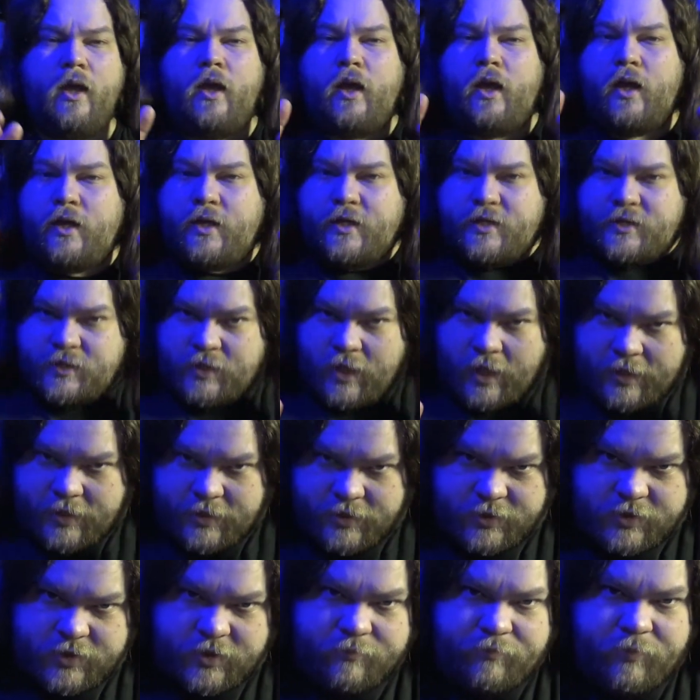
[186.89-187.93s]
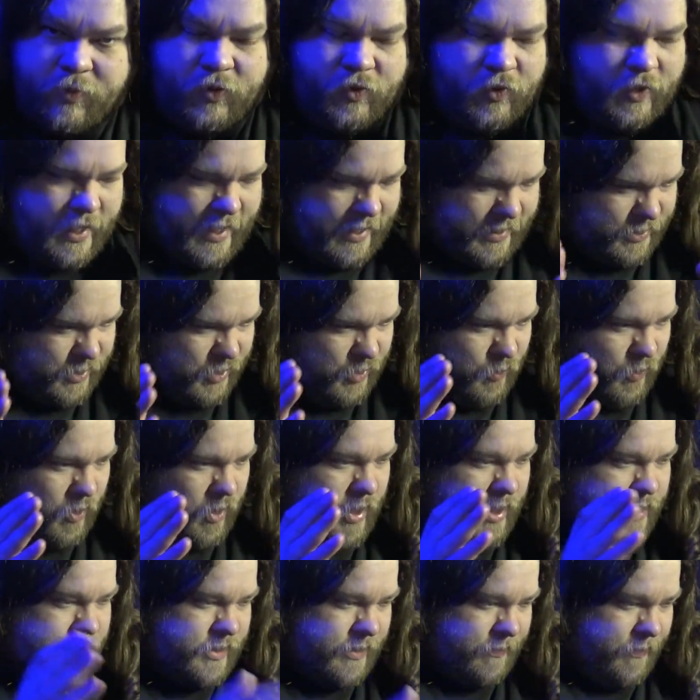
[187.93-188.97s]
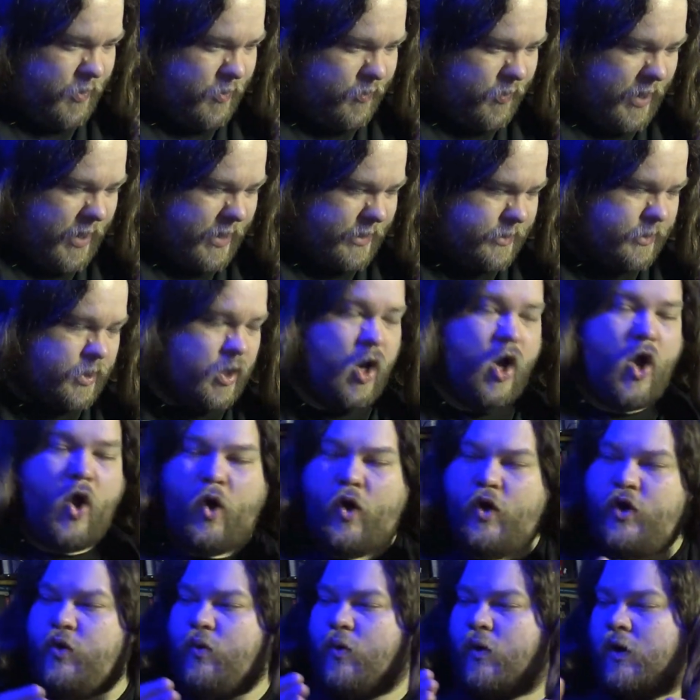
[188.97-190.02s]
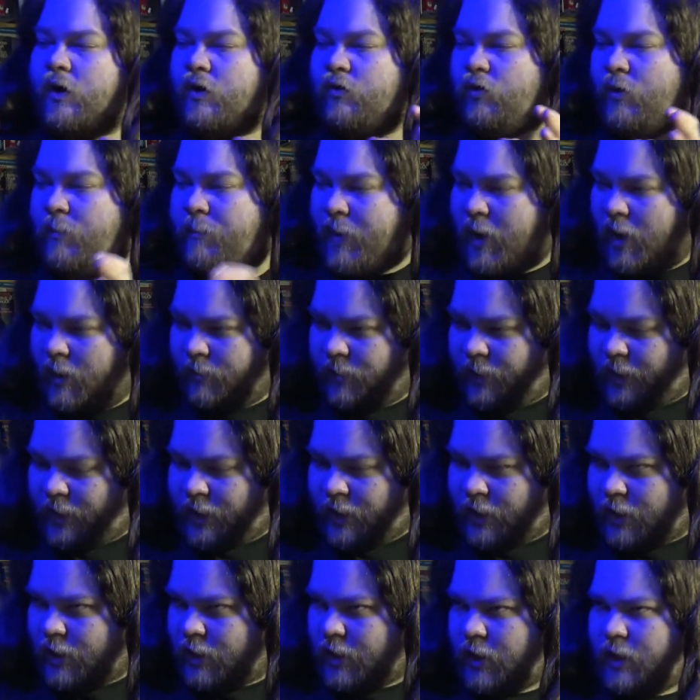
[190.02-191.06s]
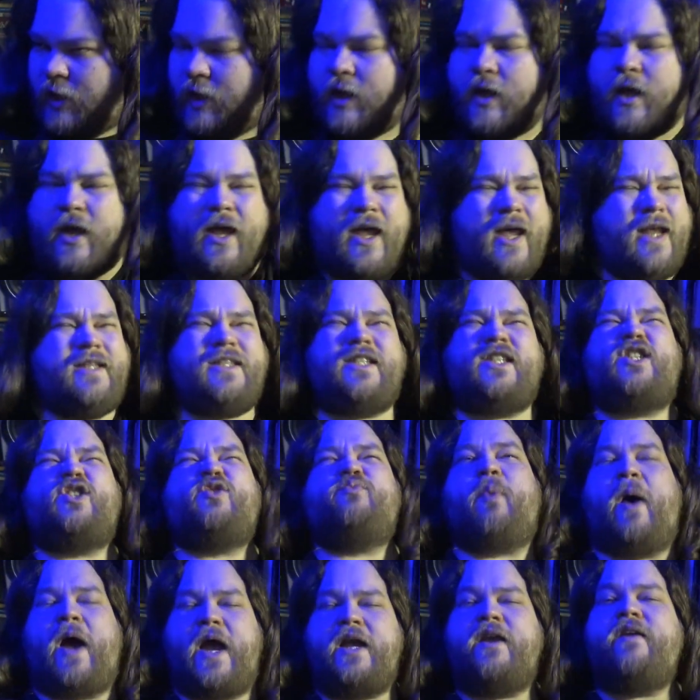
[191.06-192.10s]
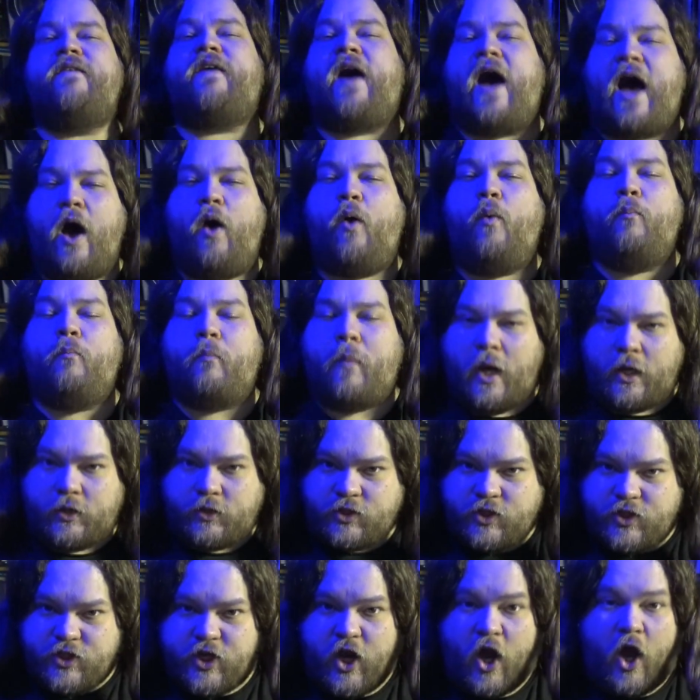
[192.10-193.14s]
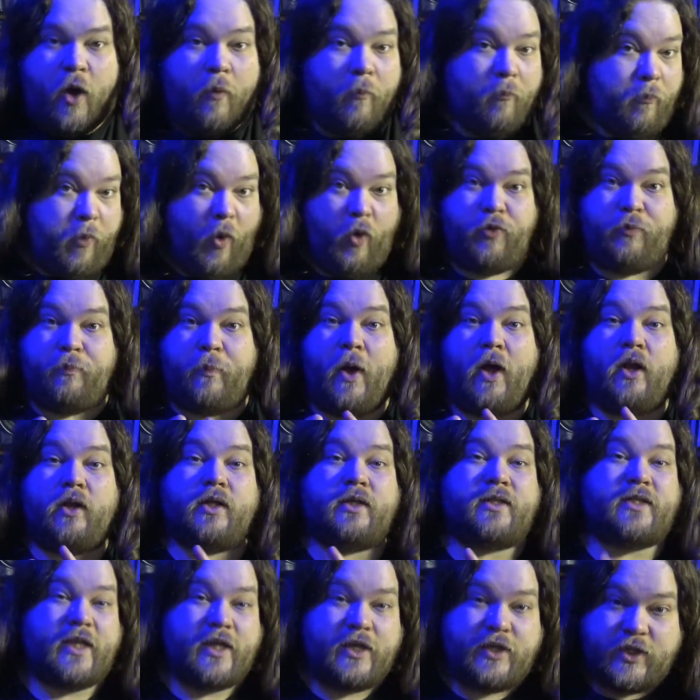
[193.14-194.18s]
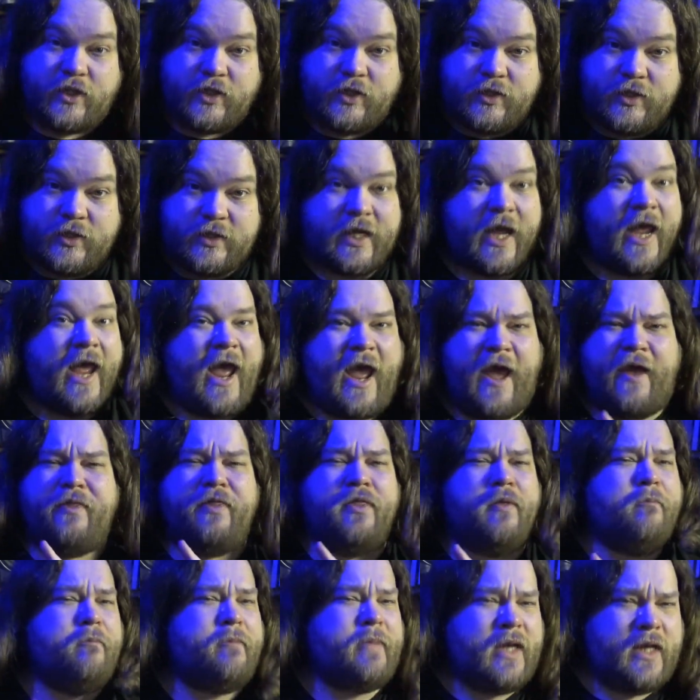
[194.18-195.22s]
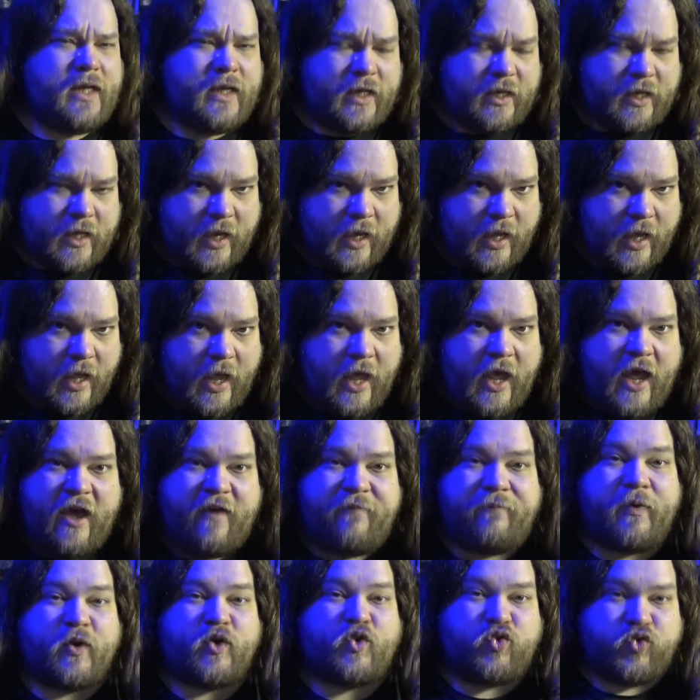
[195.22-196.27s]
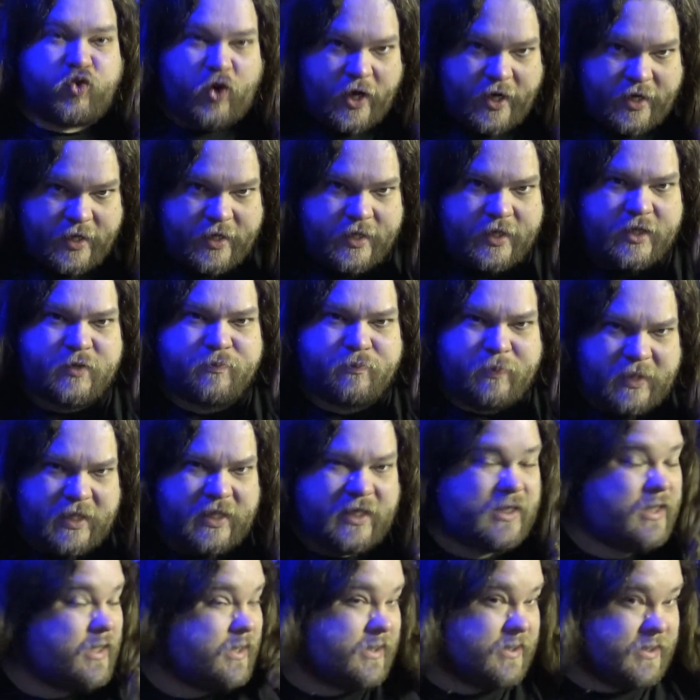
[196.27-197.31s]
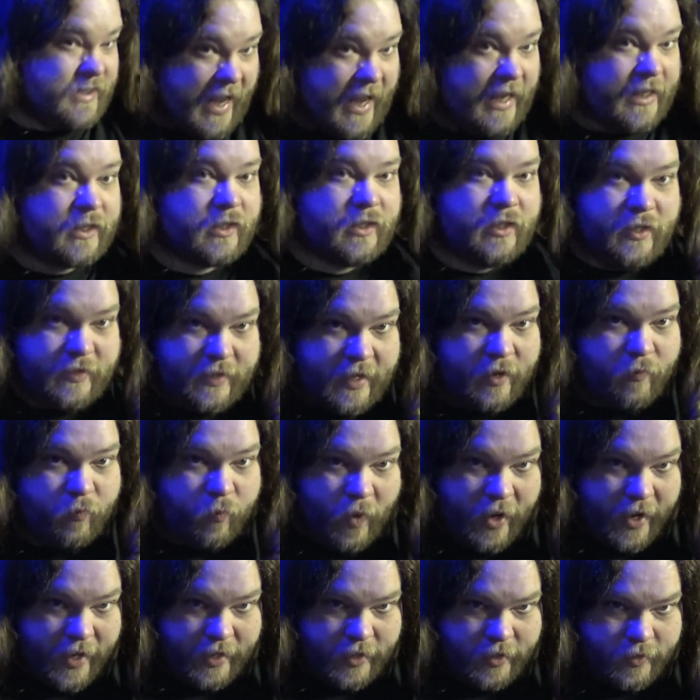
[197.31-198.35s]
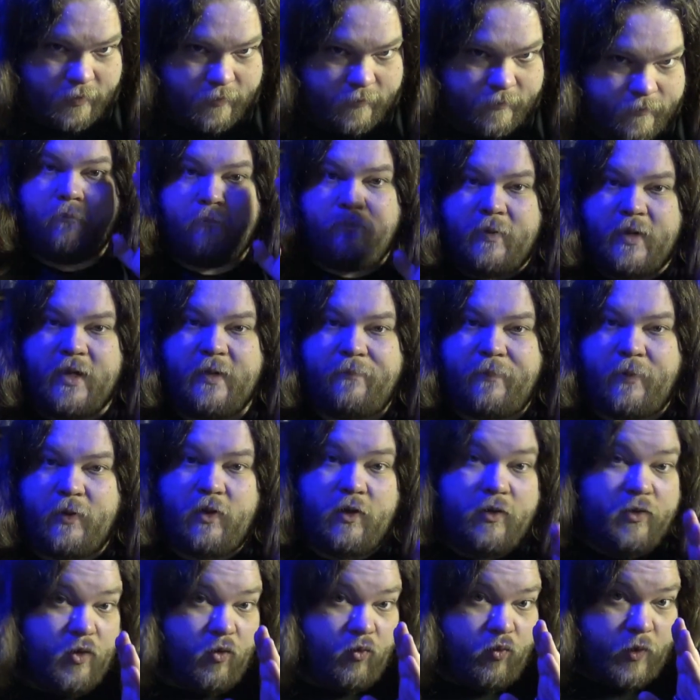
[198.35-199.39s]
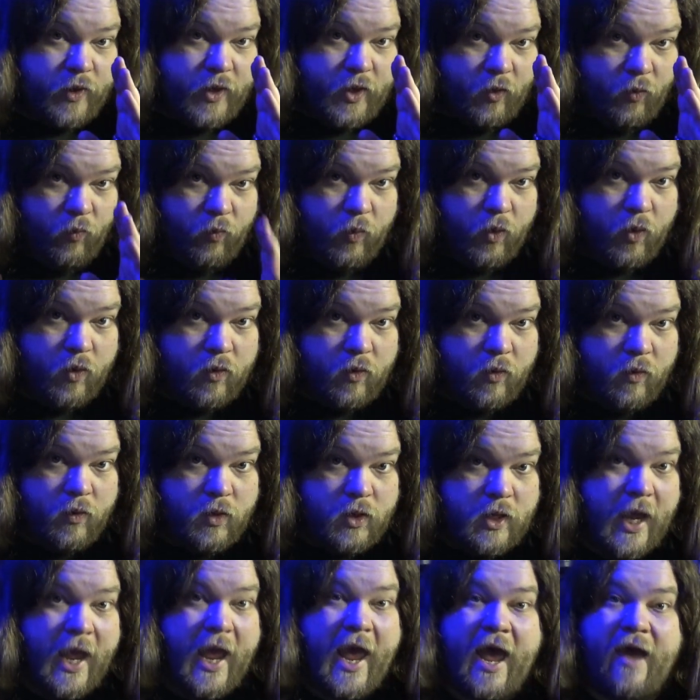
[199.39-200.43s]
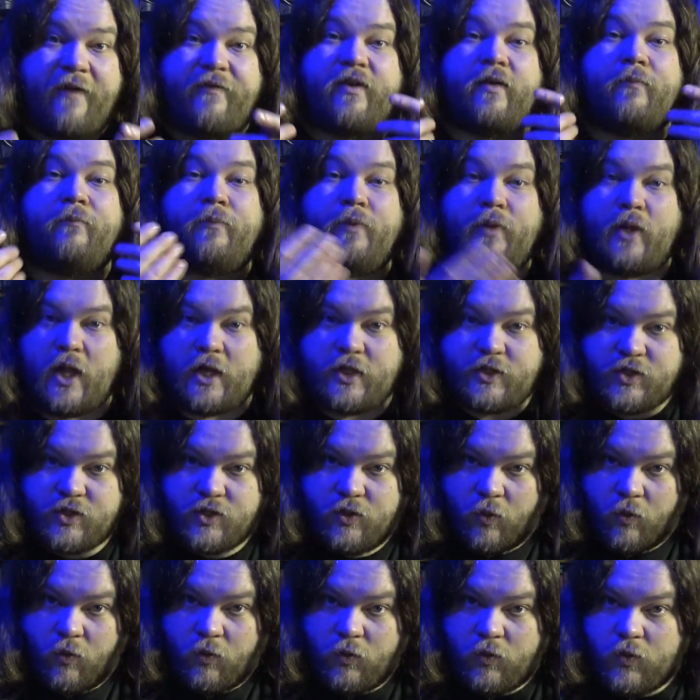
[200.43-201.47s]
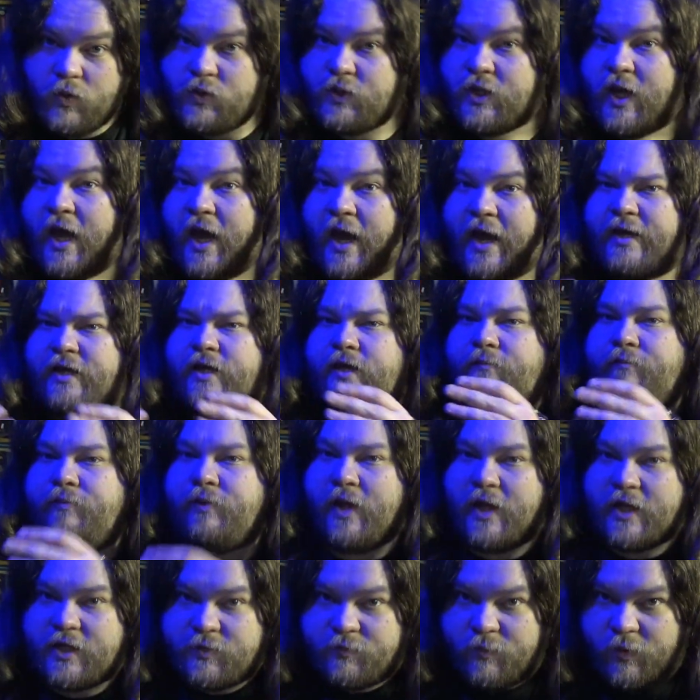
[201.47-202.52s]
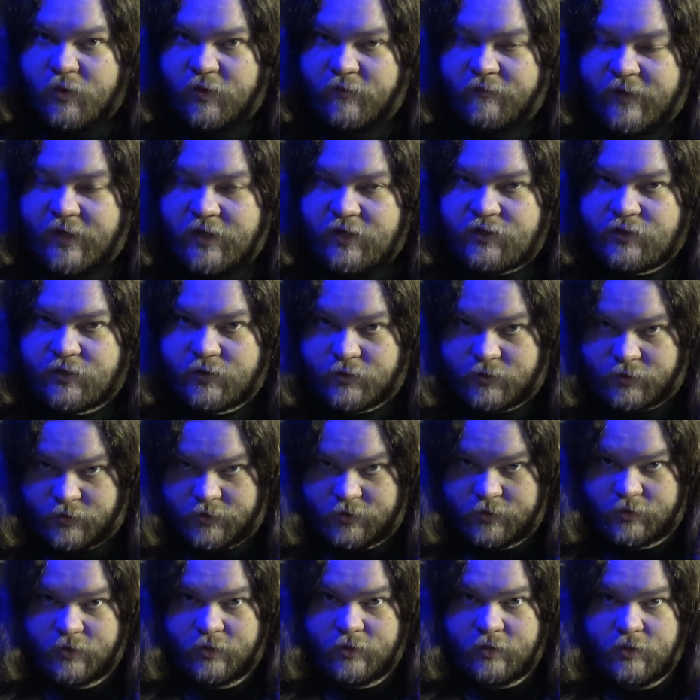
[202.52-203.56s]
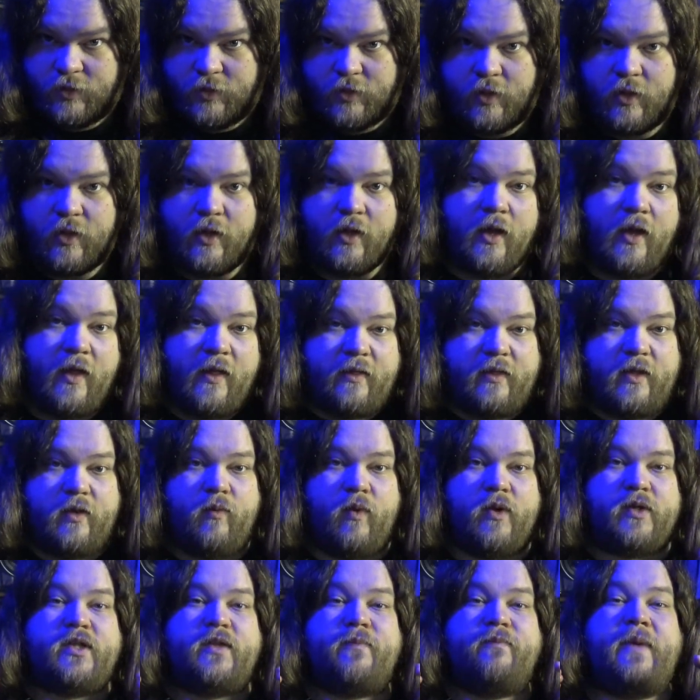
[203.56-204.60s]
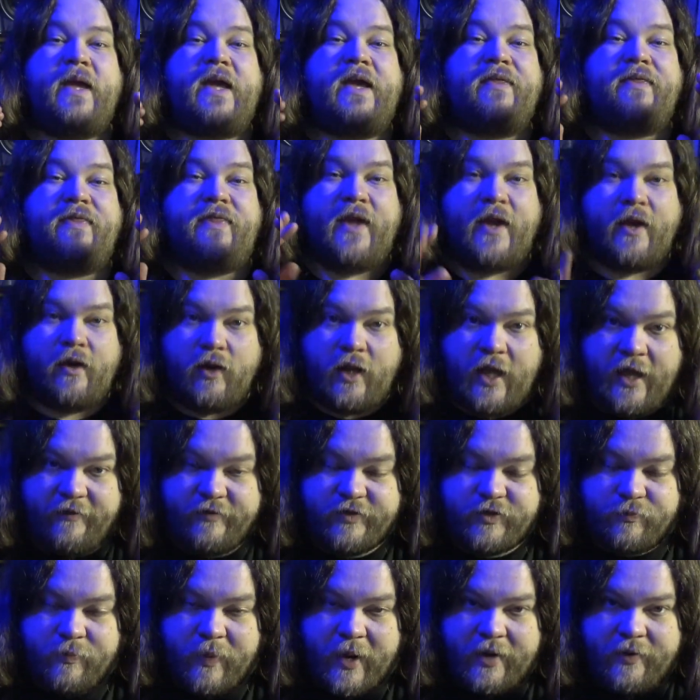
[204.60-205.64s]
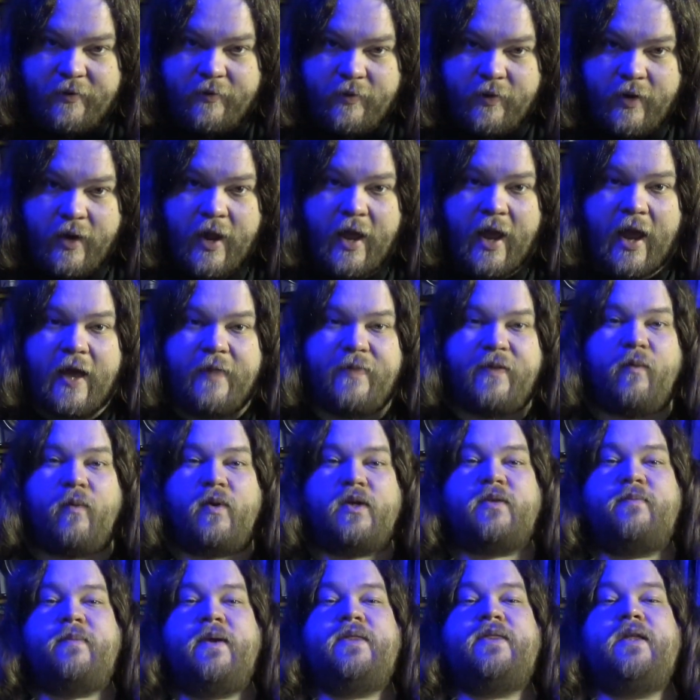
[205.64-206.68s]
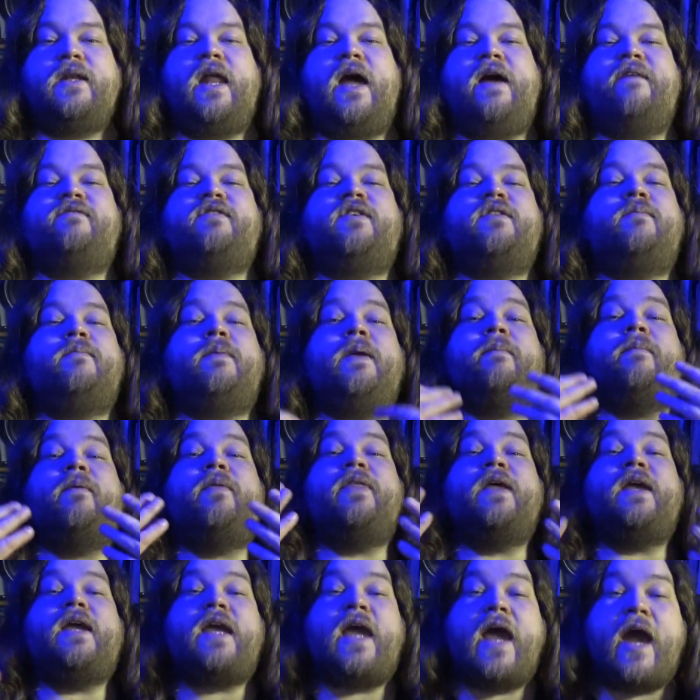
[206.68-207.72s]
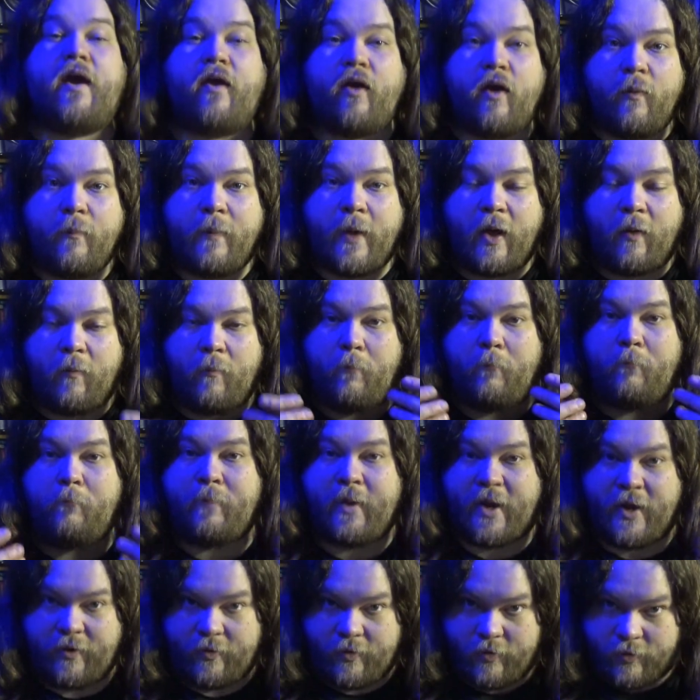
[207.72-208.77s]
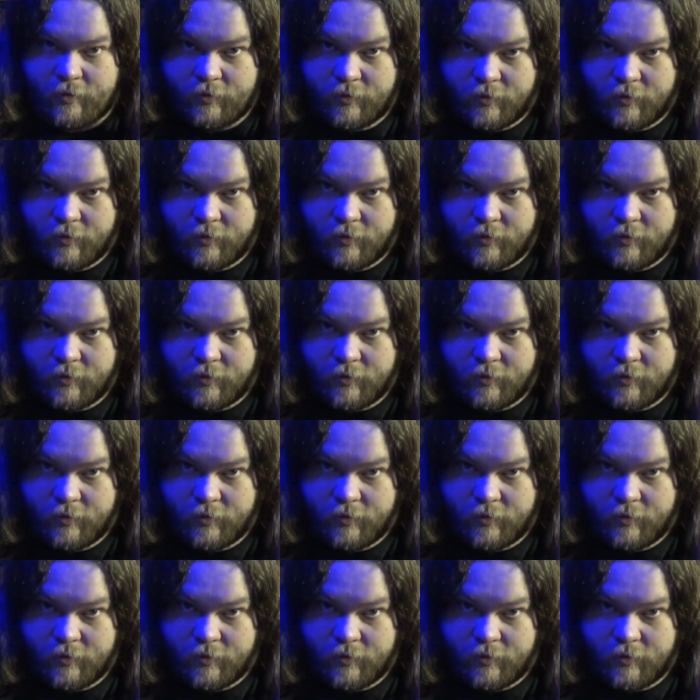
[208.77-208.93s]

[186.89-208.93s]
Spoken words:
It is not as simple as you are a Democrat or you are a Republican, in spite of how much both politicians and the media have portrayed it as being exactly that way. People in the real world have complex goals and complex motivations. They want to make their lives better, and they want to make the lives of the people they care about better.